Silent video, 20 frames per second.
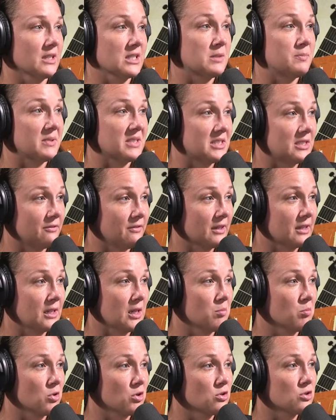specific
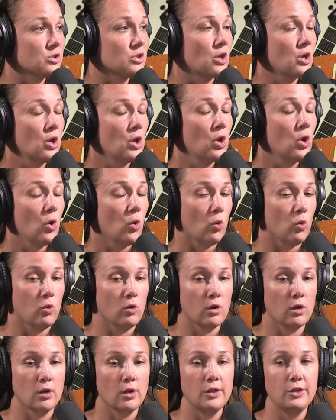numbers
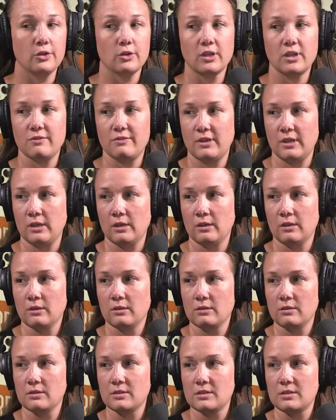or you're giving
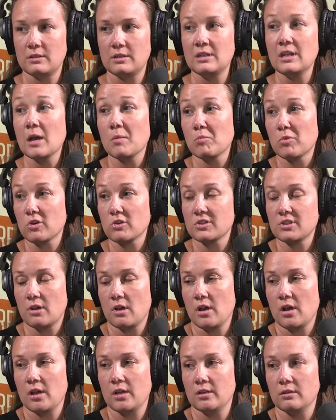numbers
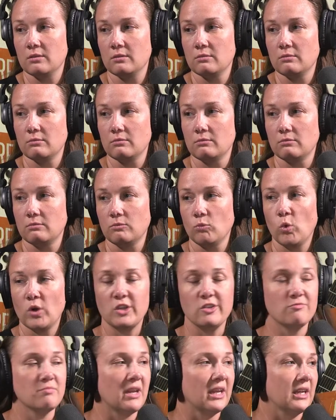on what
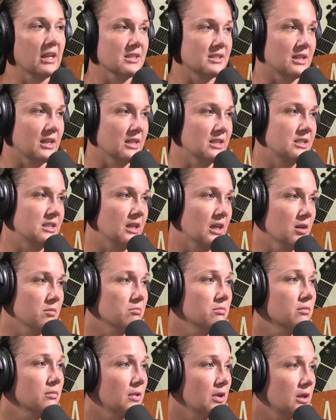you've made as an ICM.
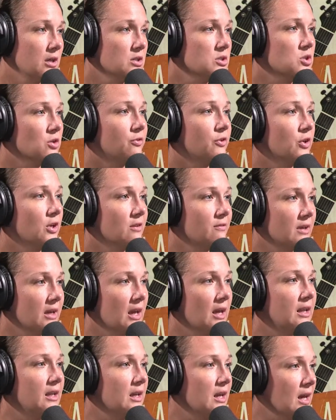Yeah. So if you're giving
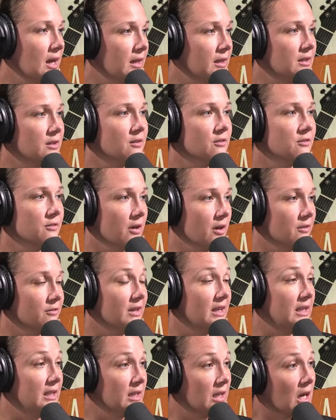any kind of, of
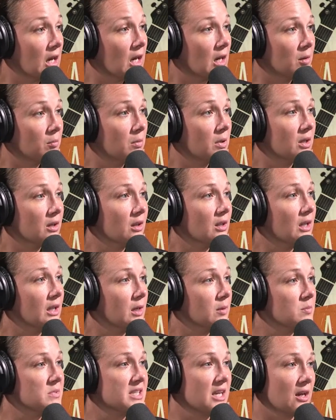income
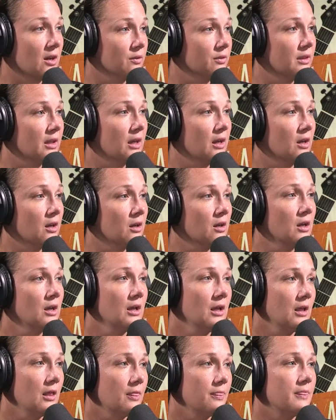claims out there,
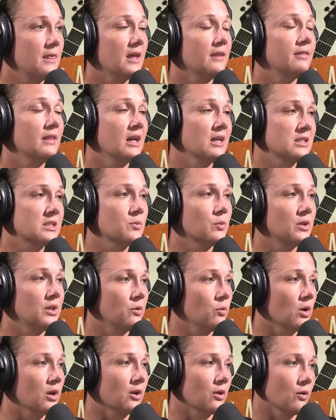then that's when you
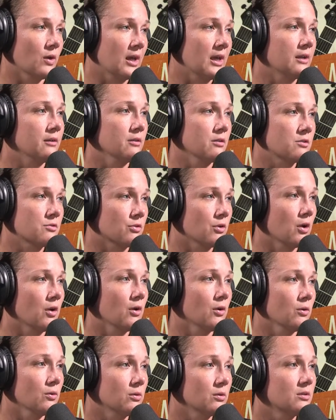want to go ahead and
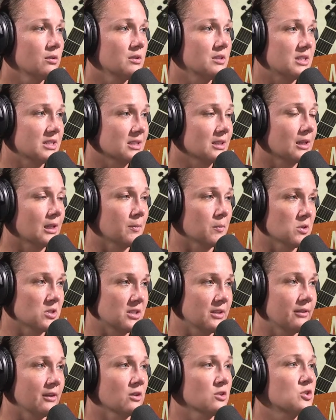throw disclaimers
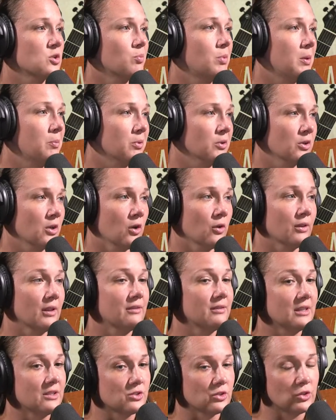in there so people know
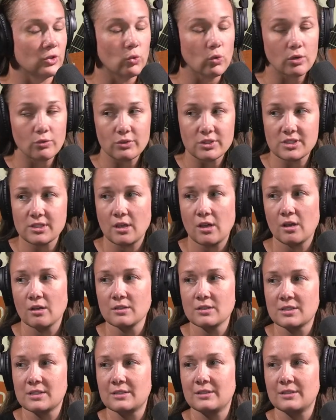that these are your results,